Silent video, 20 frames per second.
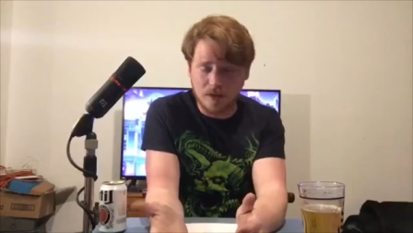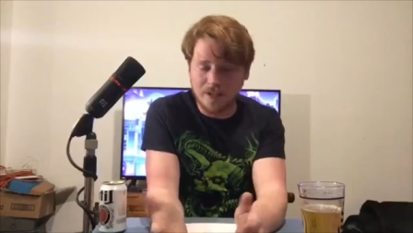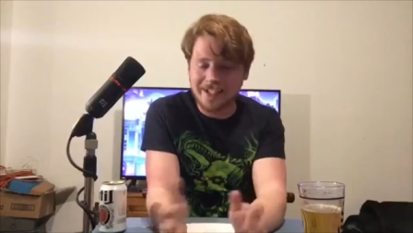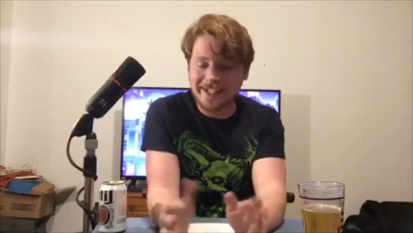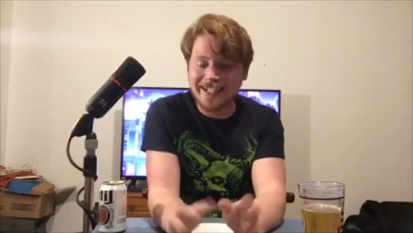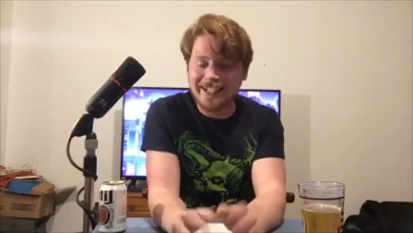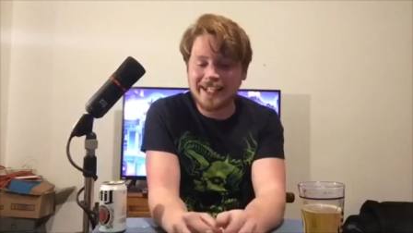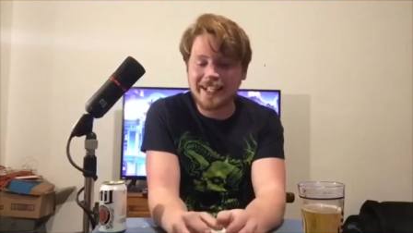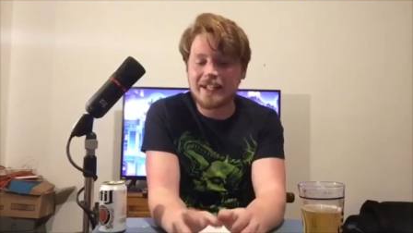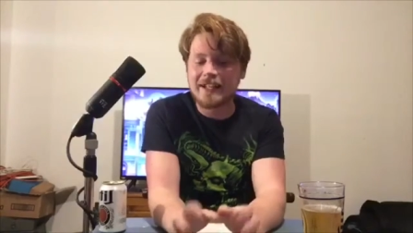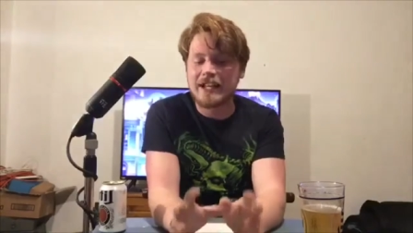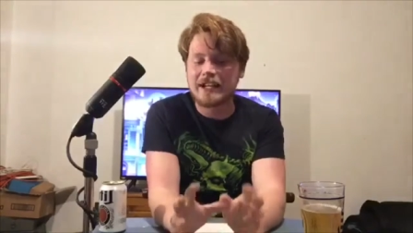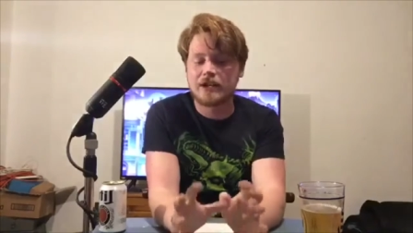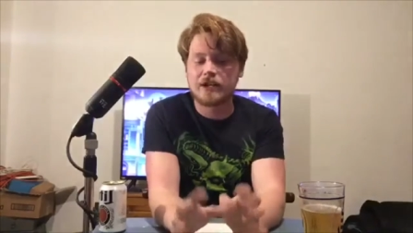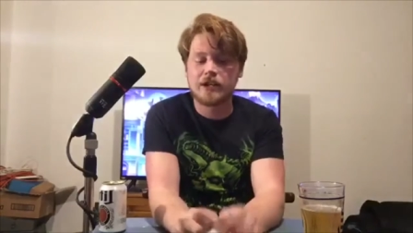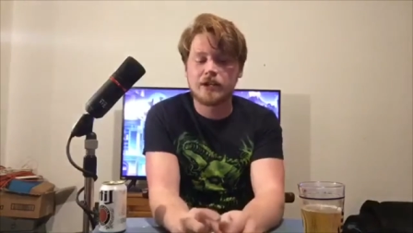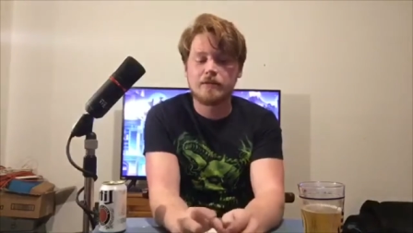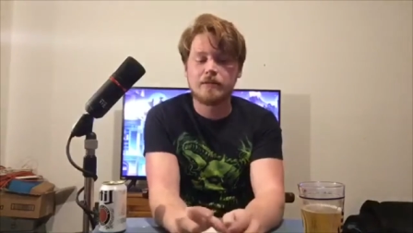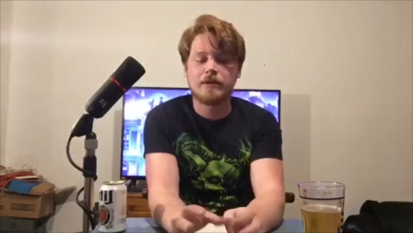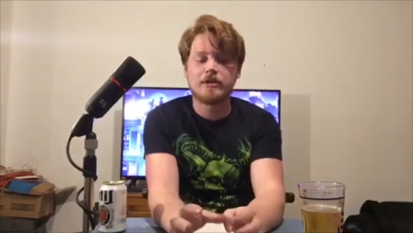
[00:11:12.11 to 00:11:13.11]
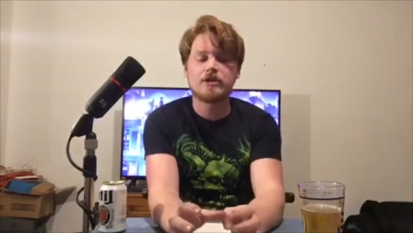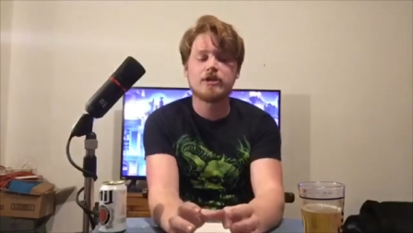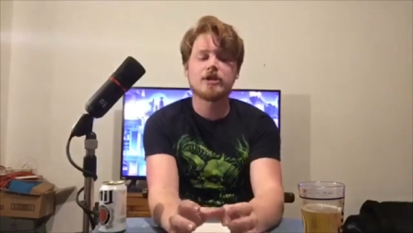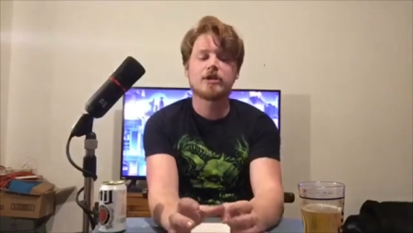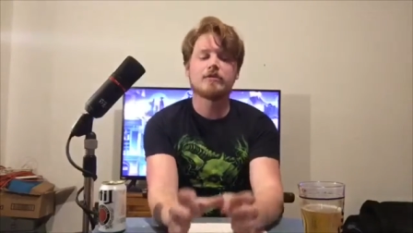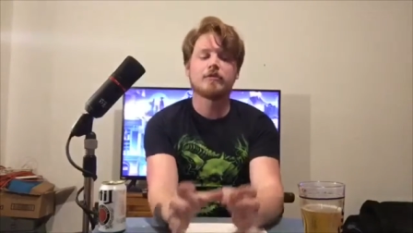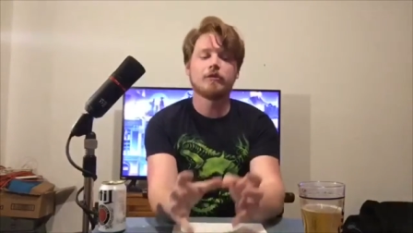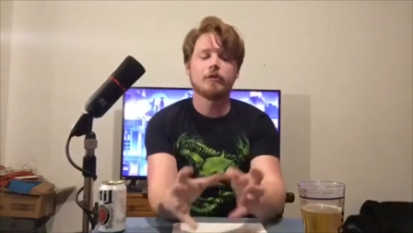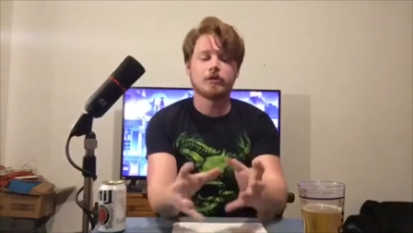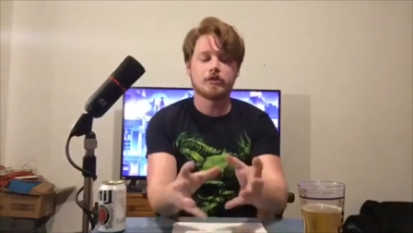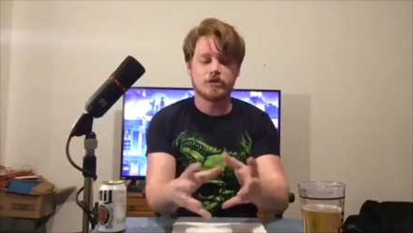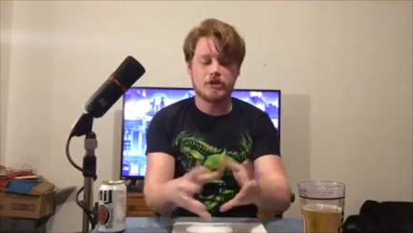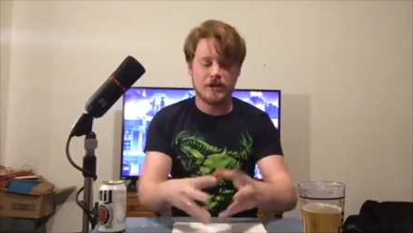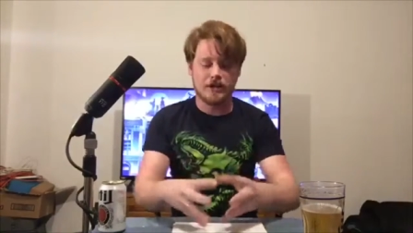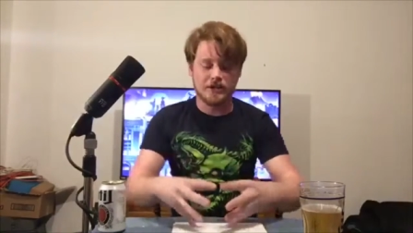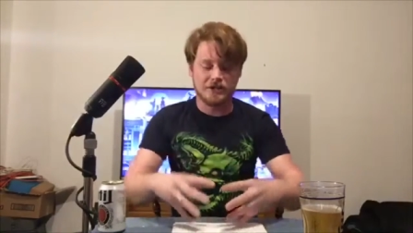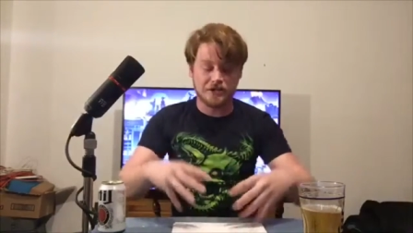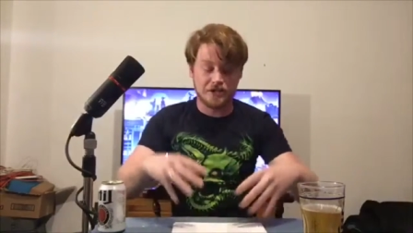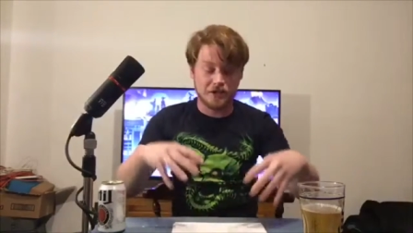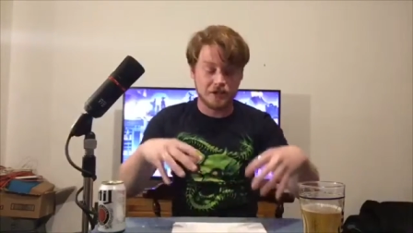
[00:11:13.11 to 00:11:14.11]
Again, that could have been just for trying
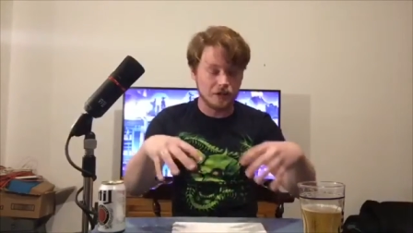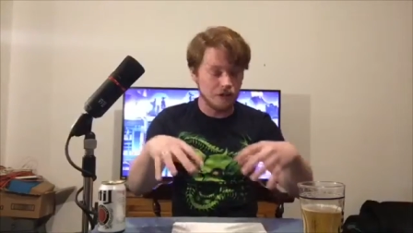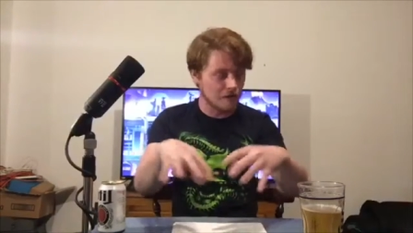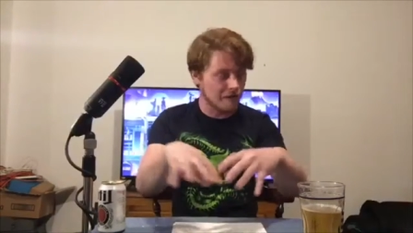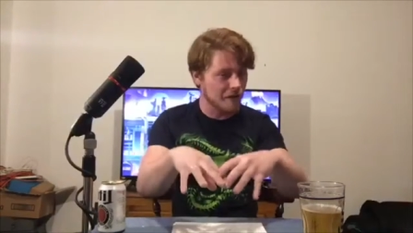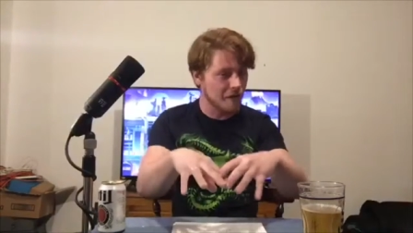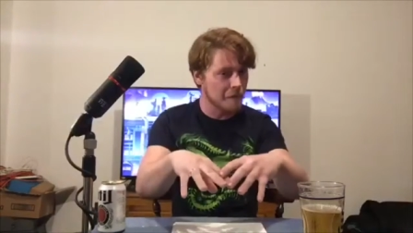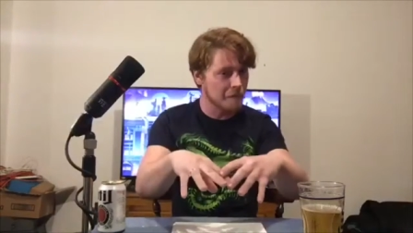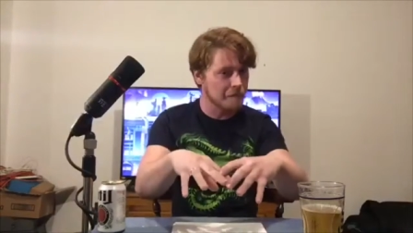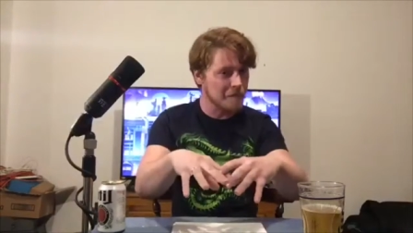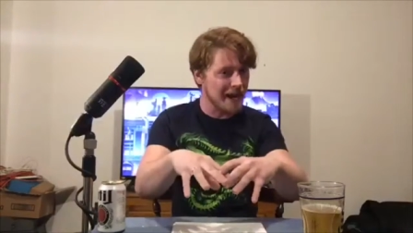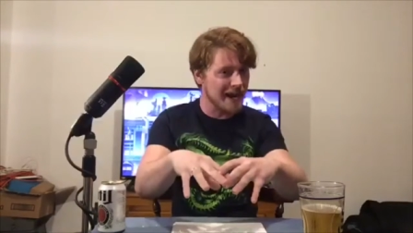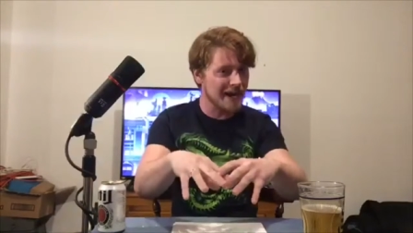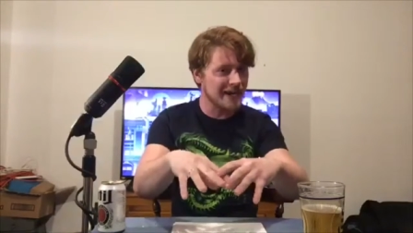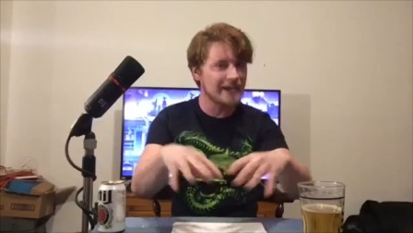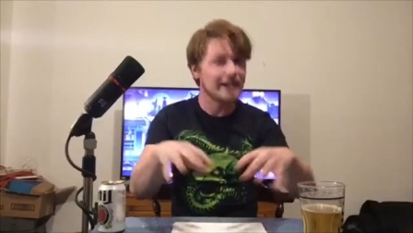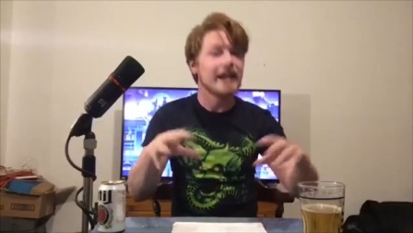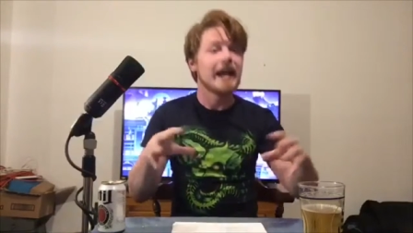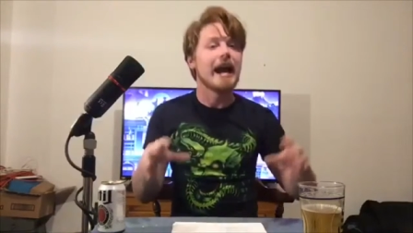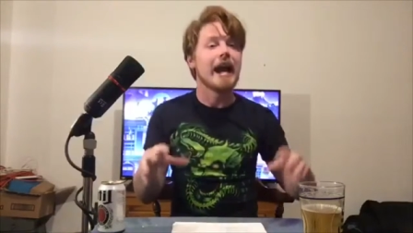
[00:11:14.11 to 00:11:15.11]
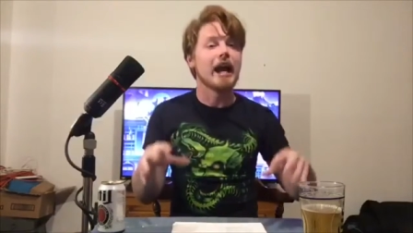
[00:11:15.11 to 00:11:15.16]
to center around the band